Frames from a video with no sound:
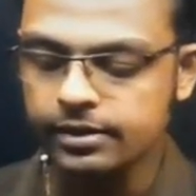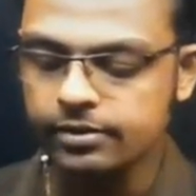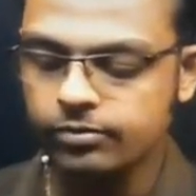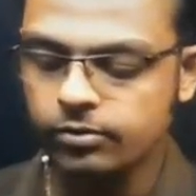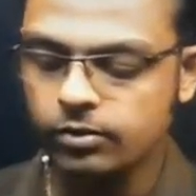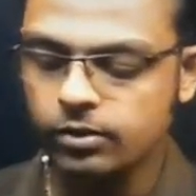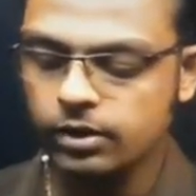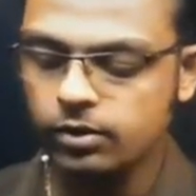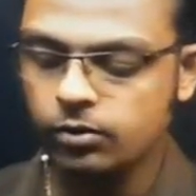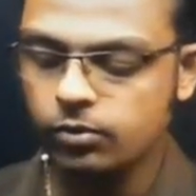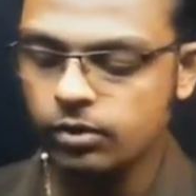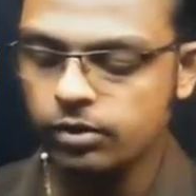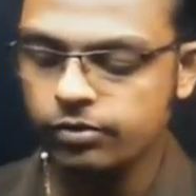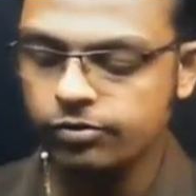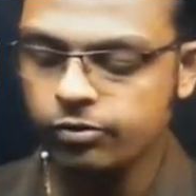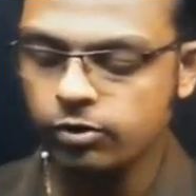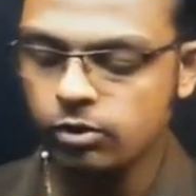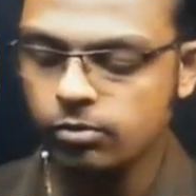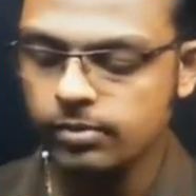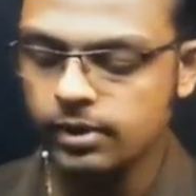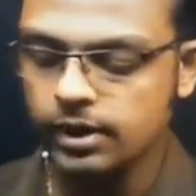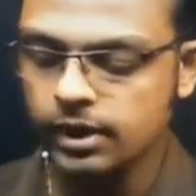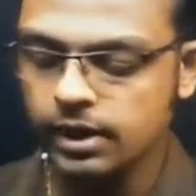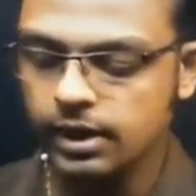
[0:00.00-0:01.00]
for a
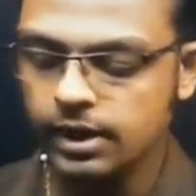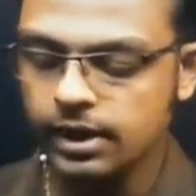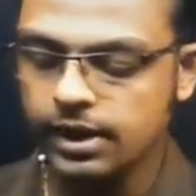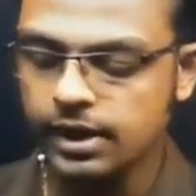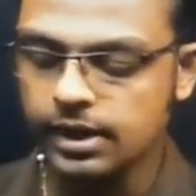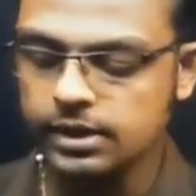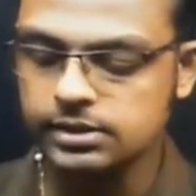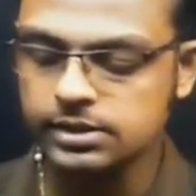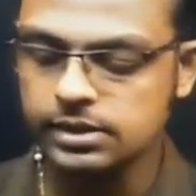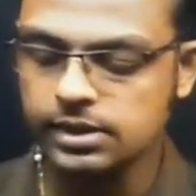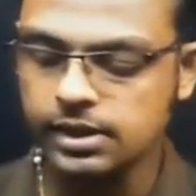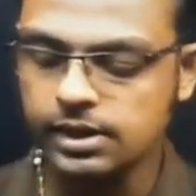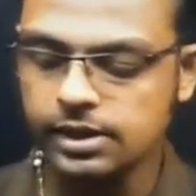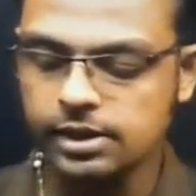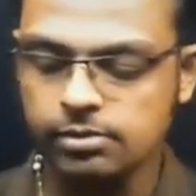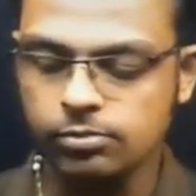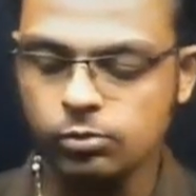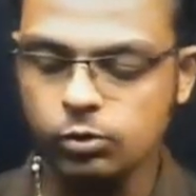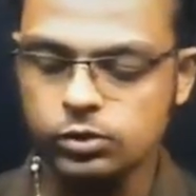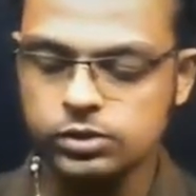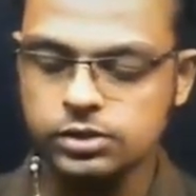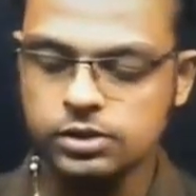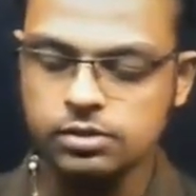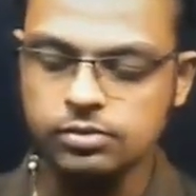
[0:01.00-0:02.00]
uniformly accelerated
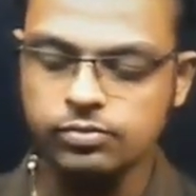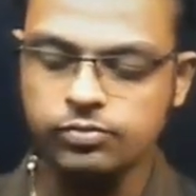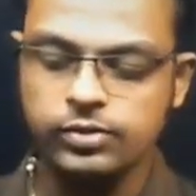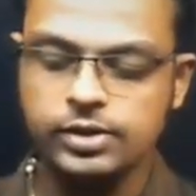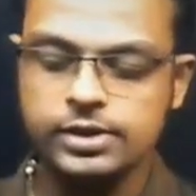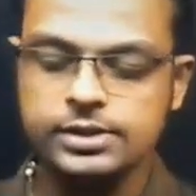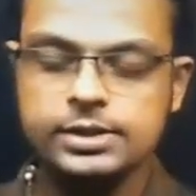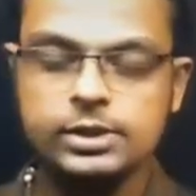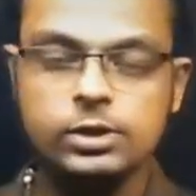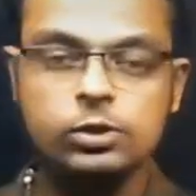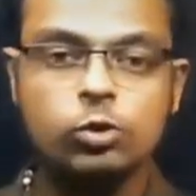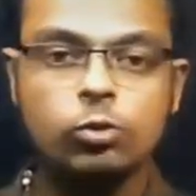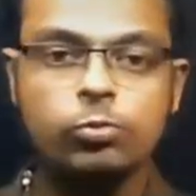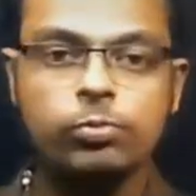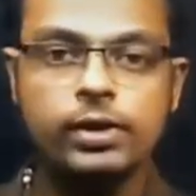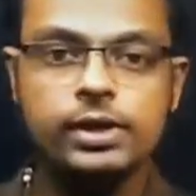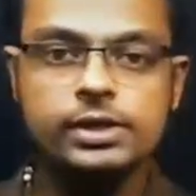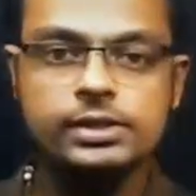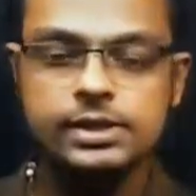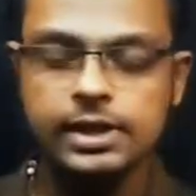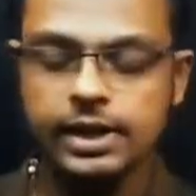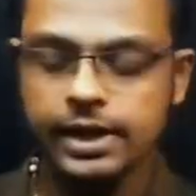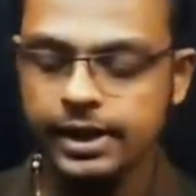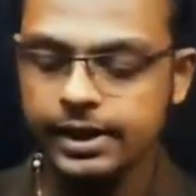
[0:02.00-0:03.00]
motion, v0
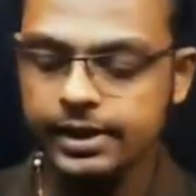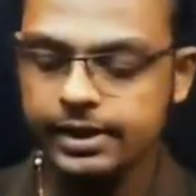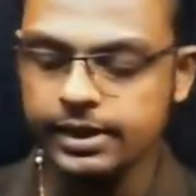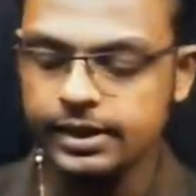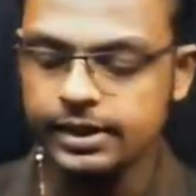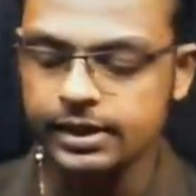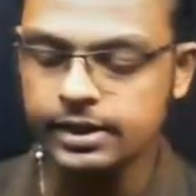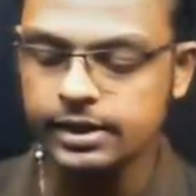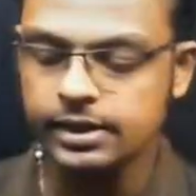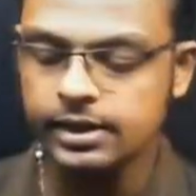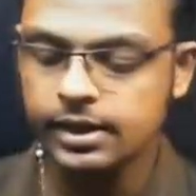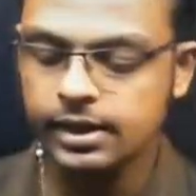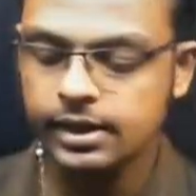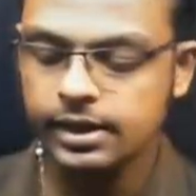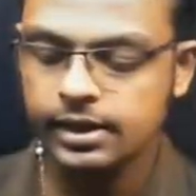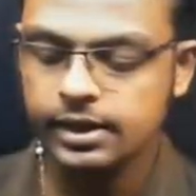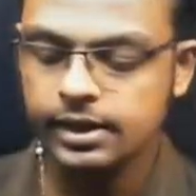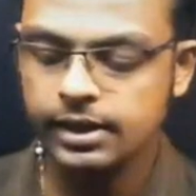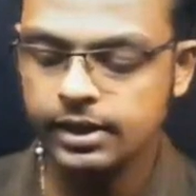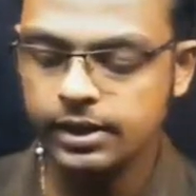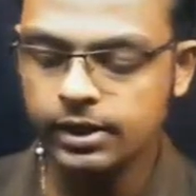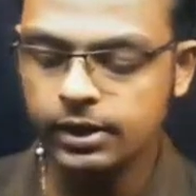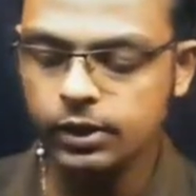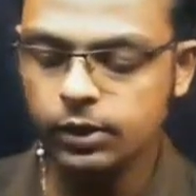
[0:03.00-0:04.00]
plus at
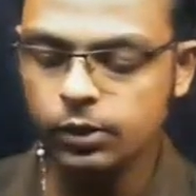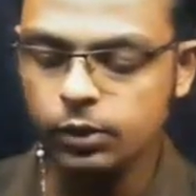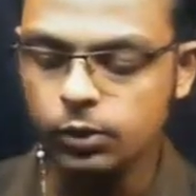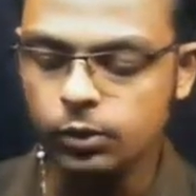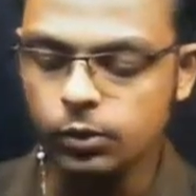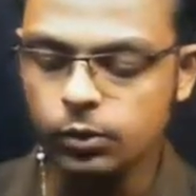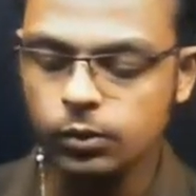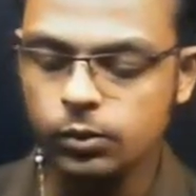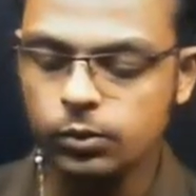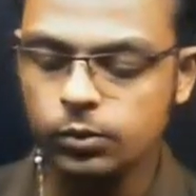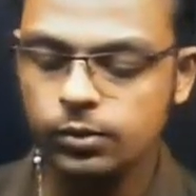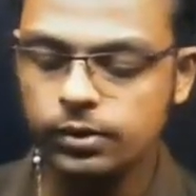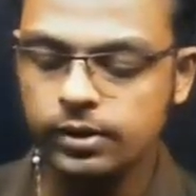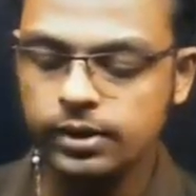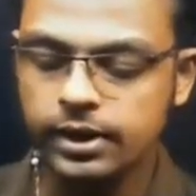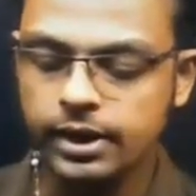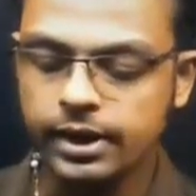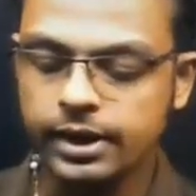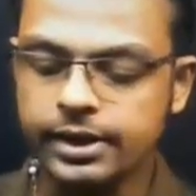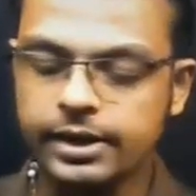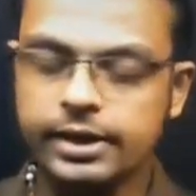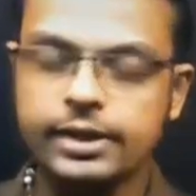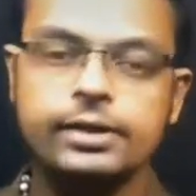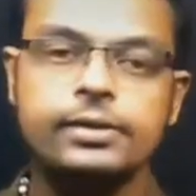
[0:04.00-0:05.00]
into
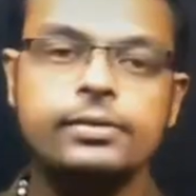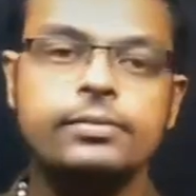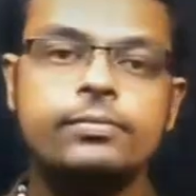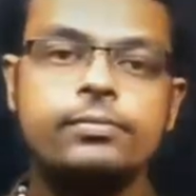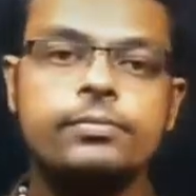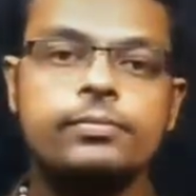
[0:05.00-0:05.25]
dt.